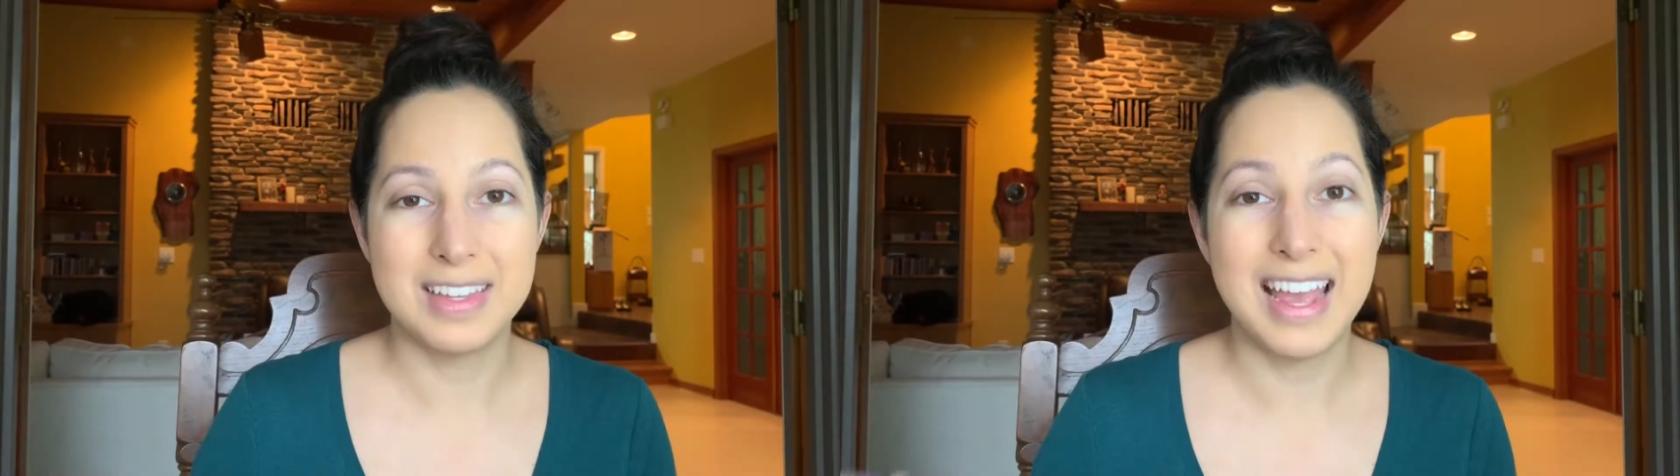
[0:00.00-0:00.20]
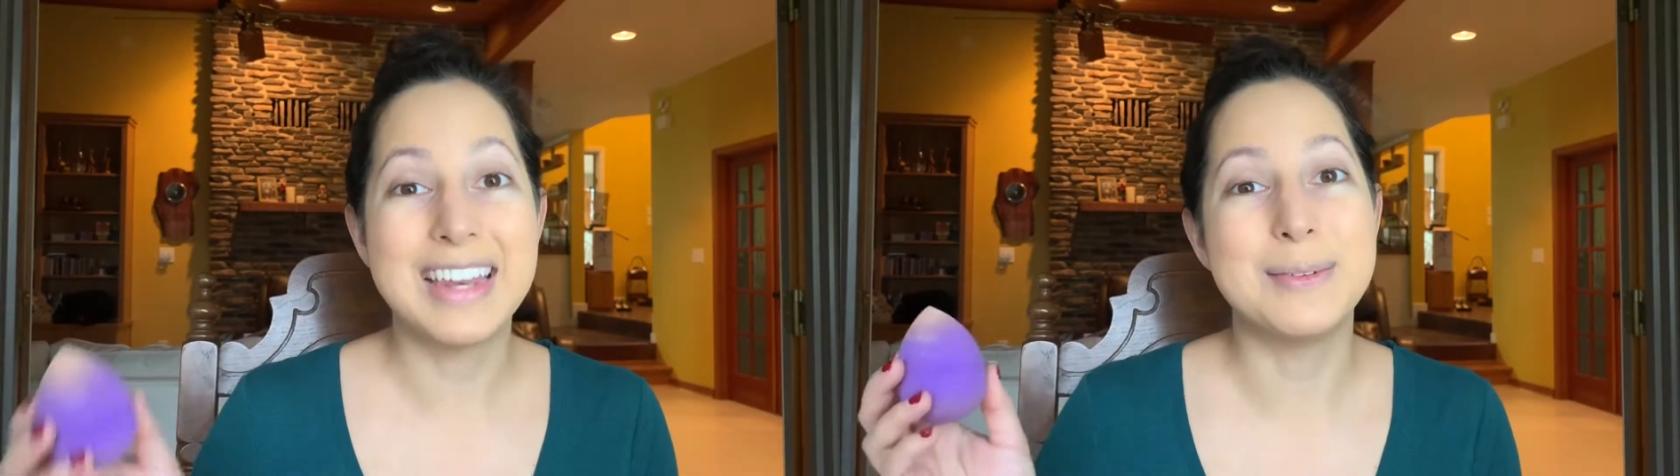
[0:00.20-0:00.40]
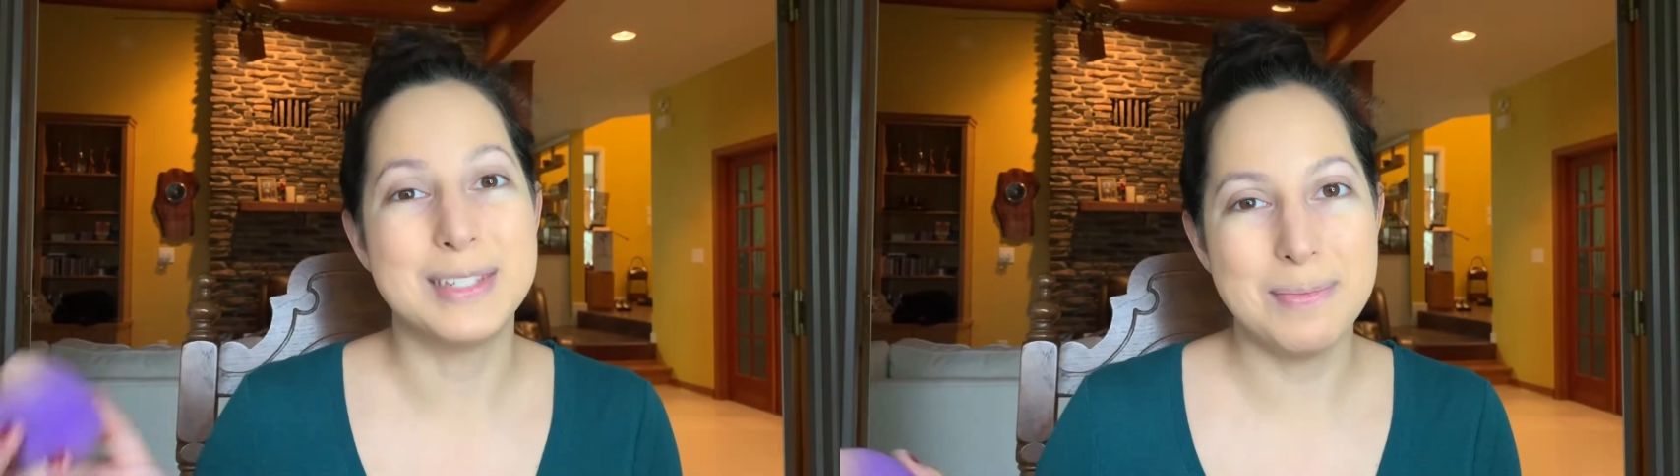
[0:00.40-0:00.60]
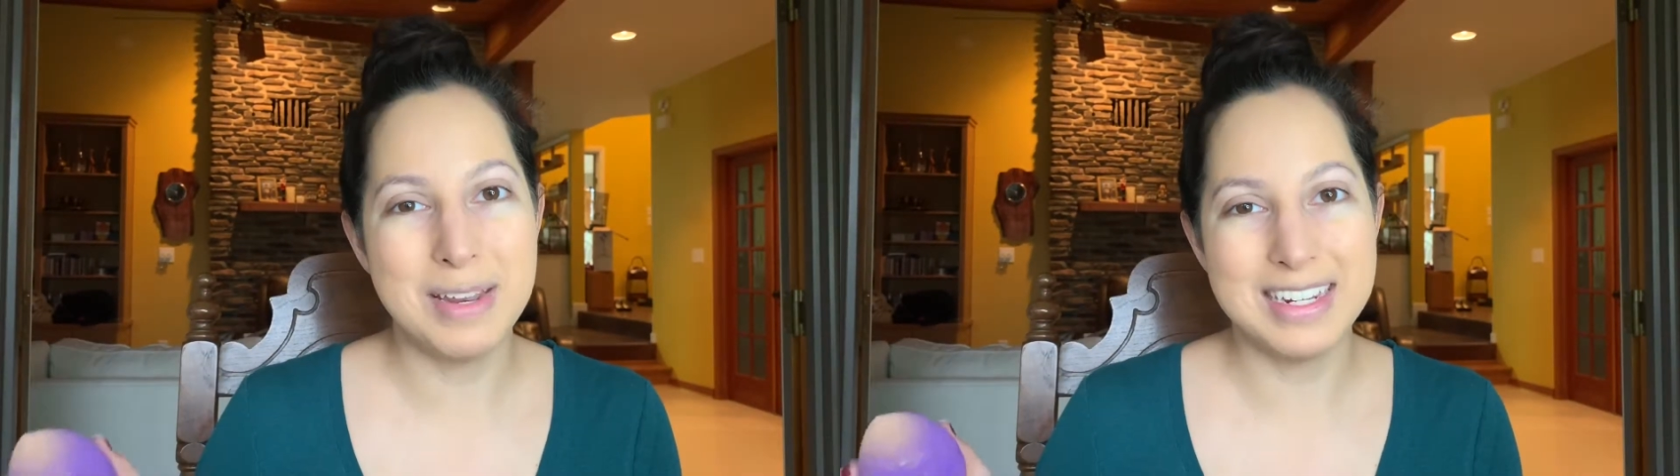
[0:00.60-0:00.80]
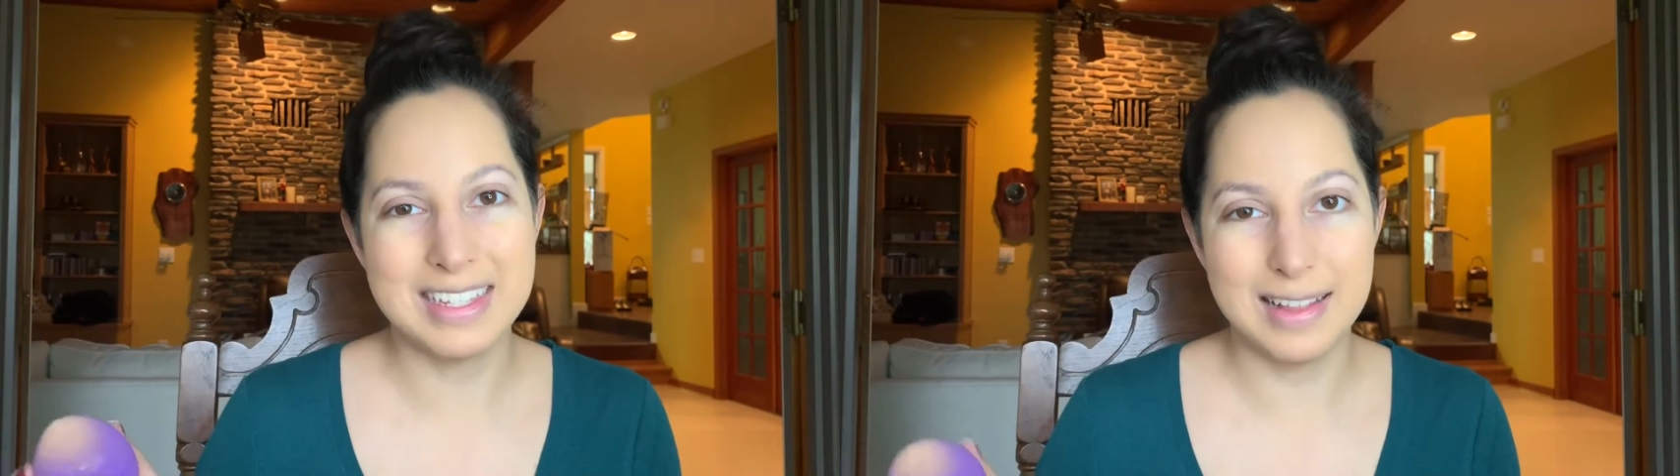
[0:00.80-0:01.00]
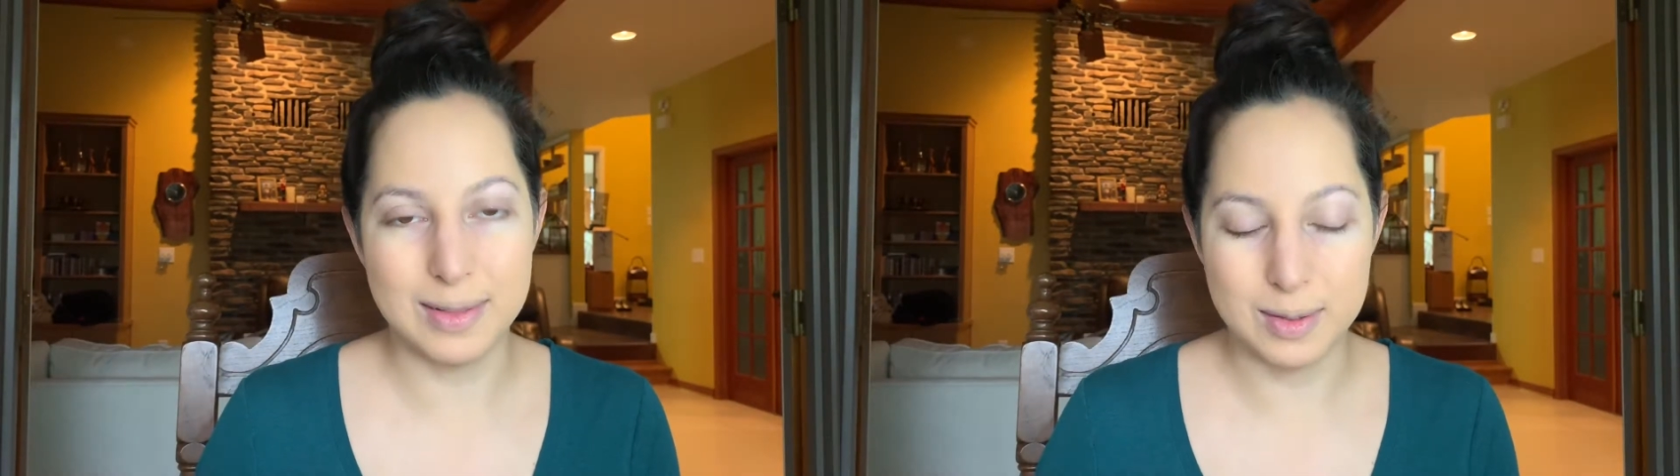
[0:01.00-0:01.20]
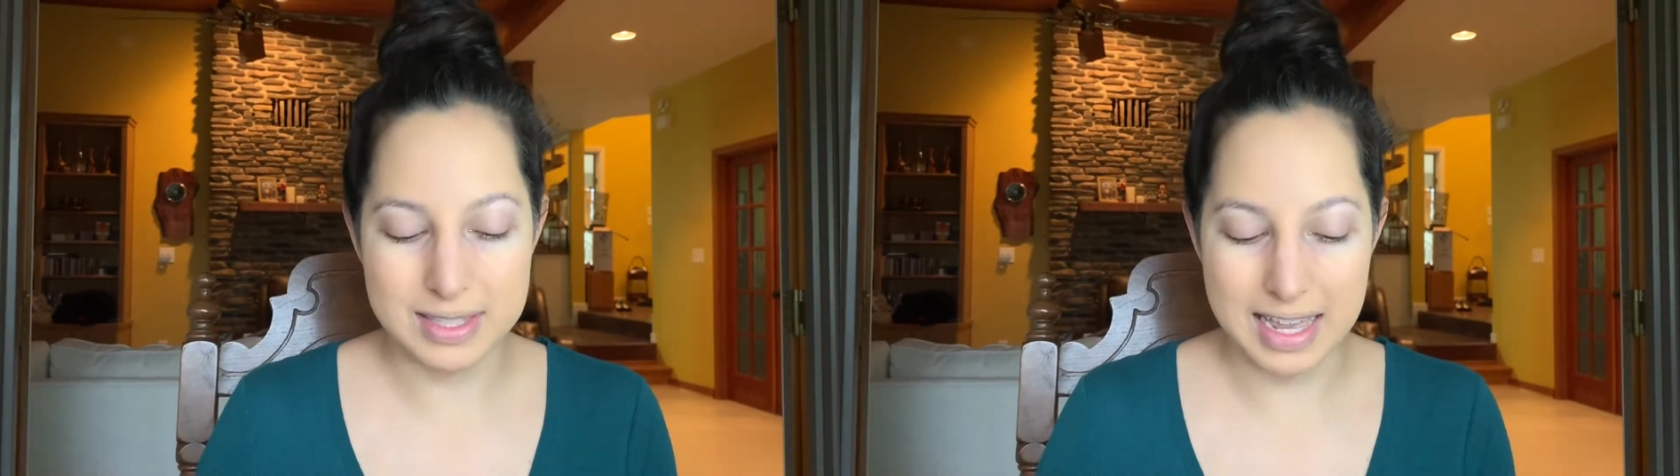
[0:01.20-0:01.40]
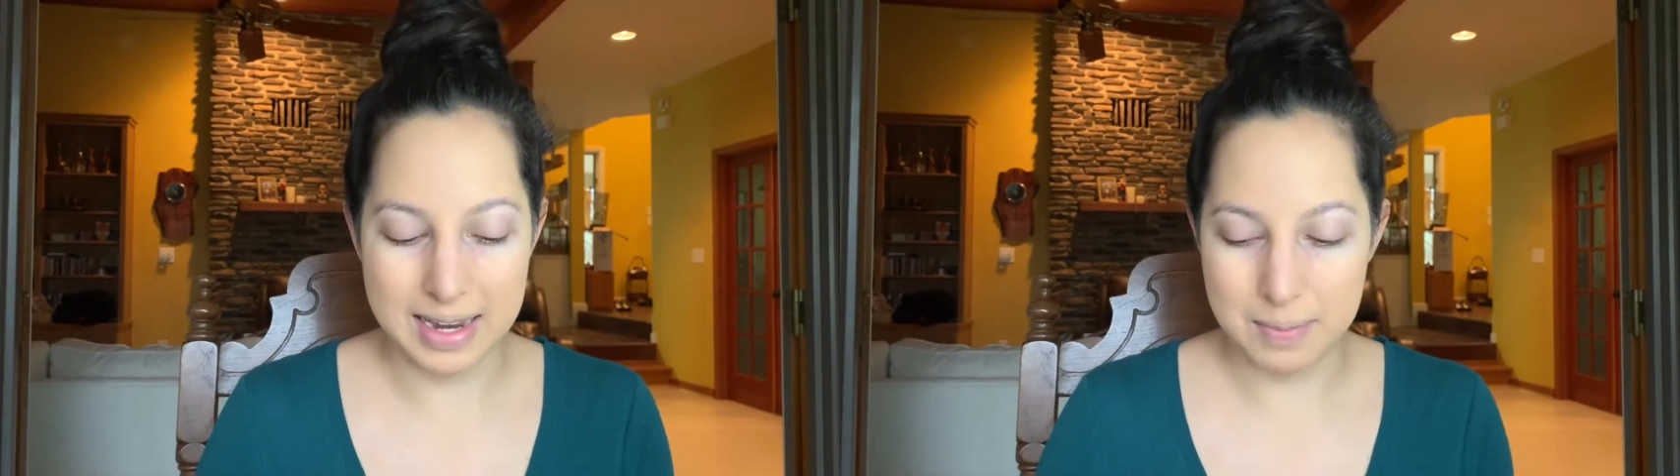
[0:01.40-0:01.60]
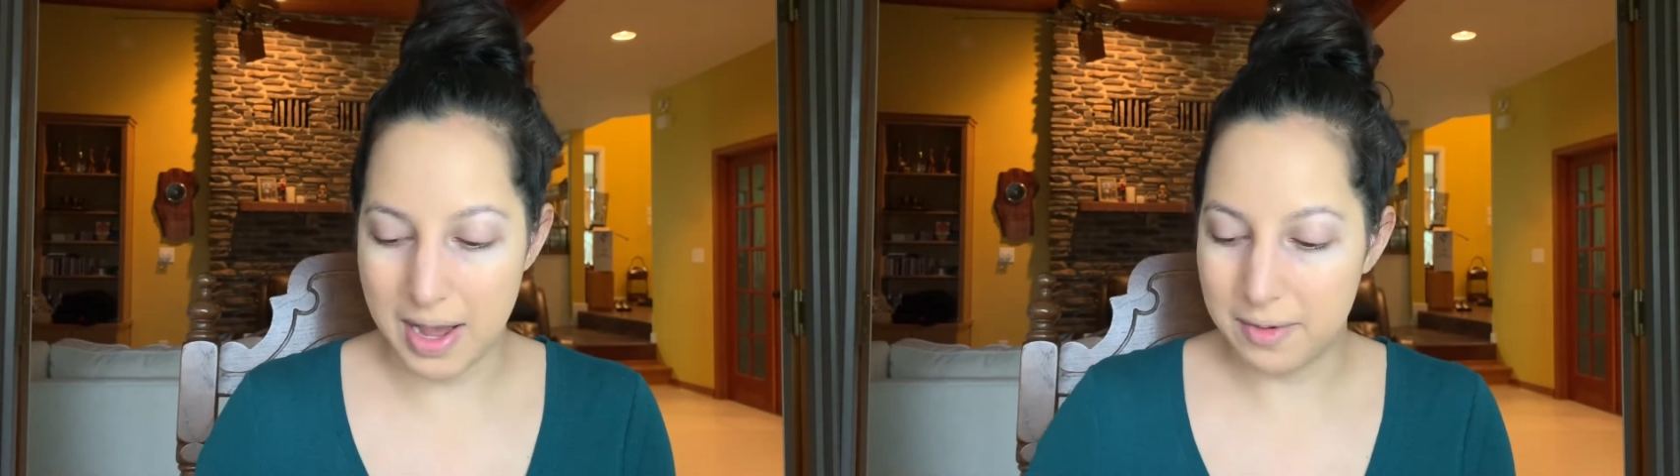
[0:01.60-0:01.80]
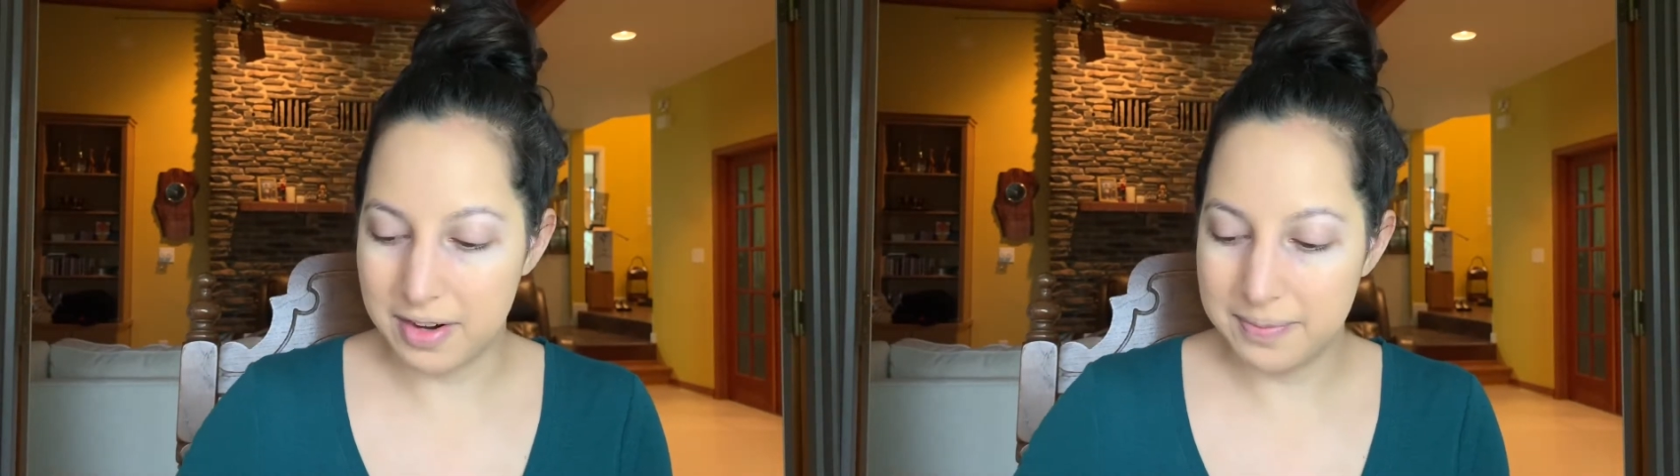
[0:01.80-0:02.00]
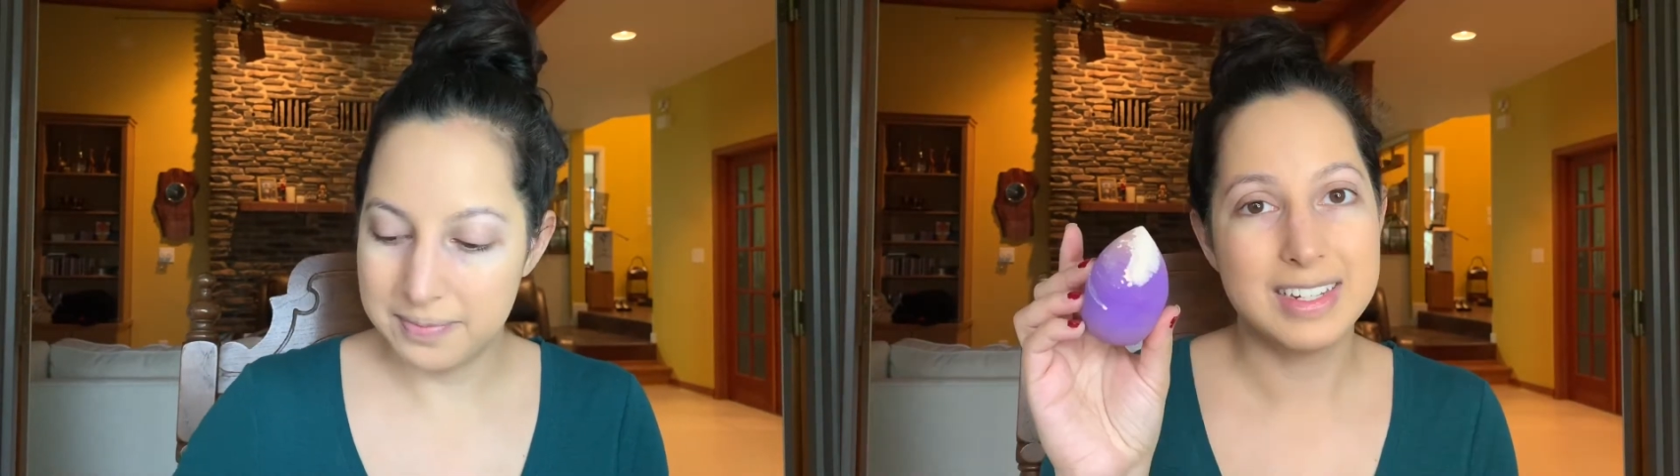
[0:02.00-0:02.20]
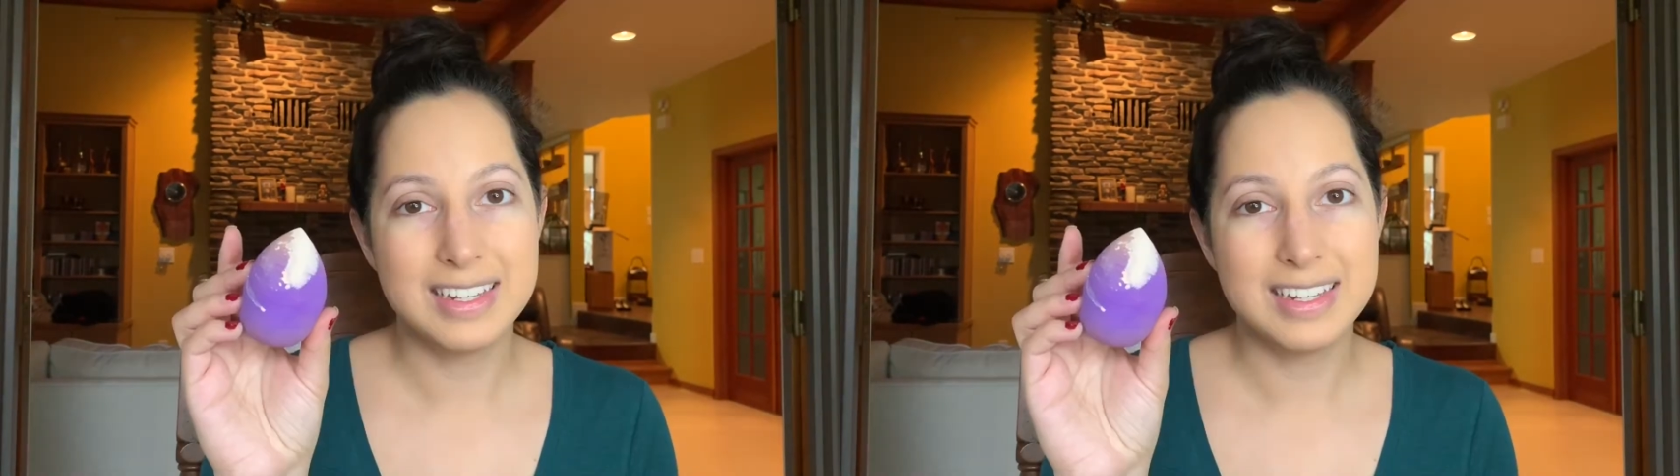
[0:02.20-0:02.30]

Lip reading: and you dip it into the loose setting powder.